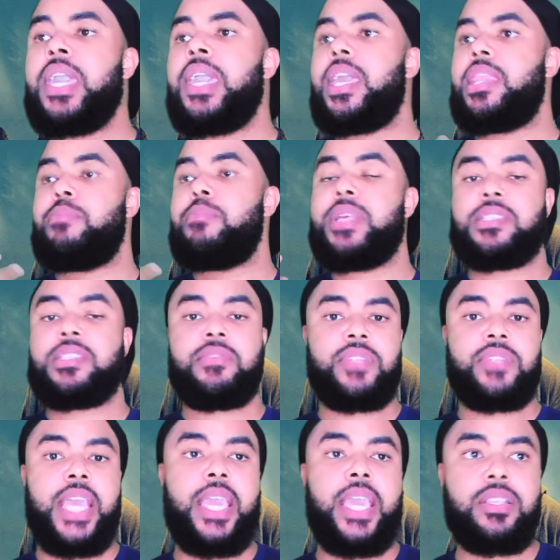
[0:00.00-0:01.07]
in the midst of
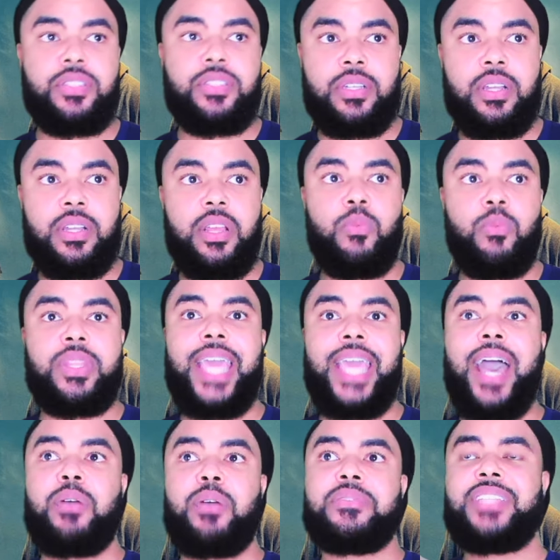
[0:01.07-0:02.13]
danger
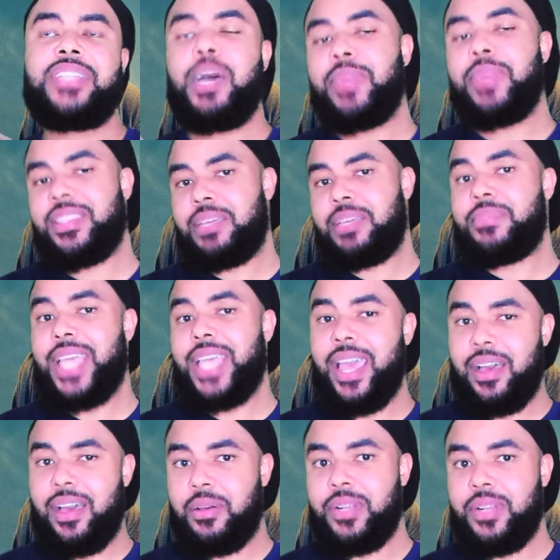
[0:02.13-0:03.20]
without dumbing them
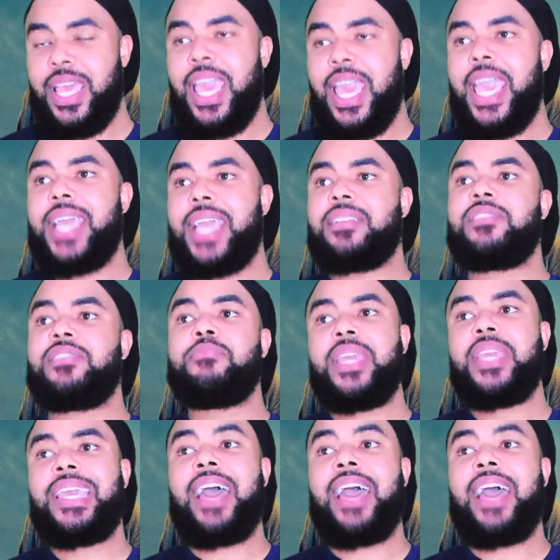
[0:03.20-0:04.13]
down. And to me,